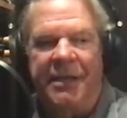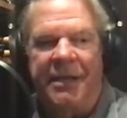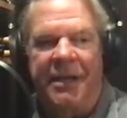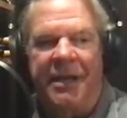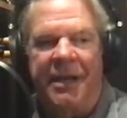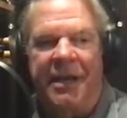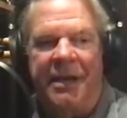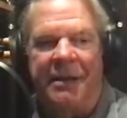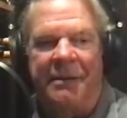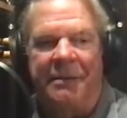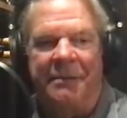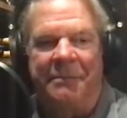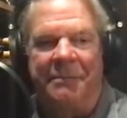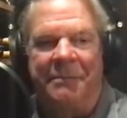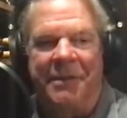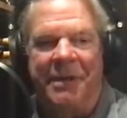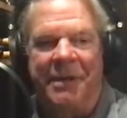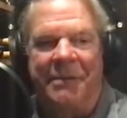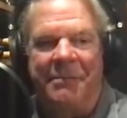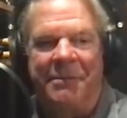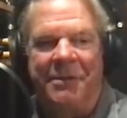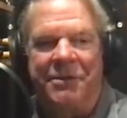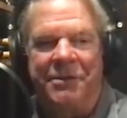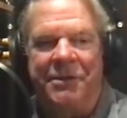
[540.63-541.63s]
But
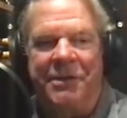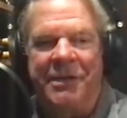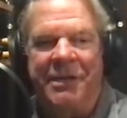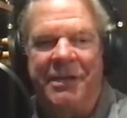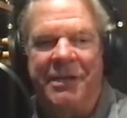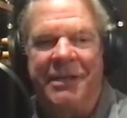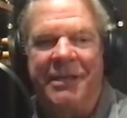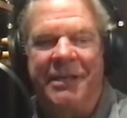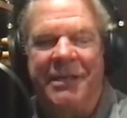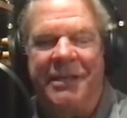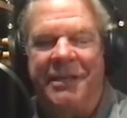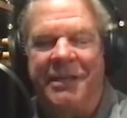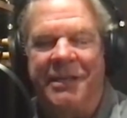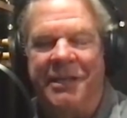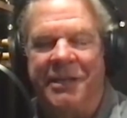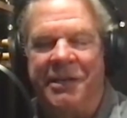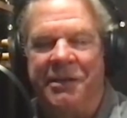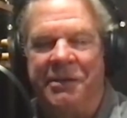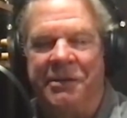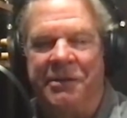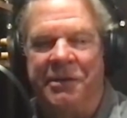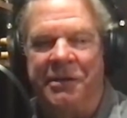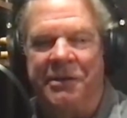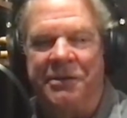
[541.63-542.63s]
I'm intrigued,
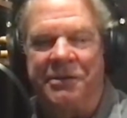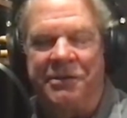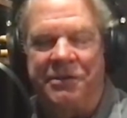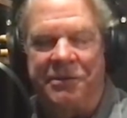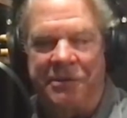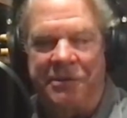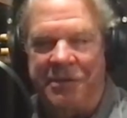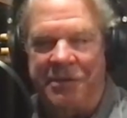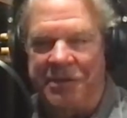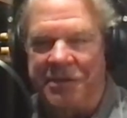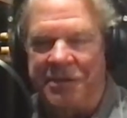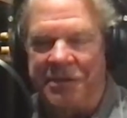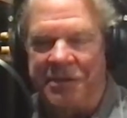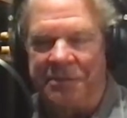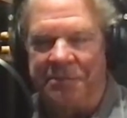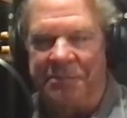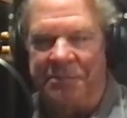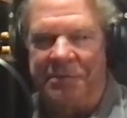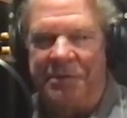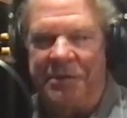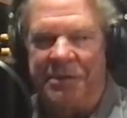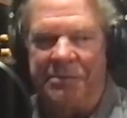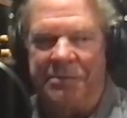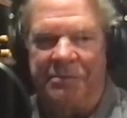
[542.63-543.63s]
and all the stories in the
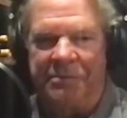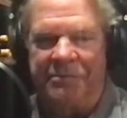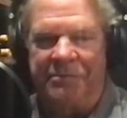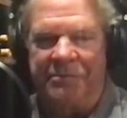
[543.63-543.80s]
book were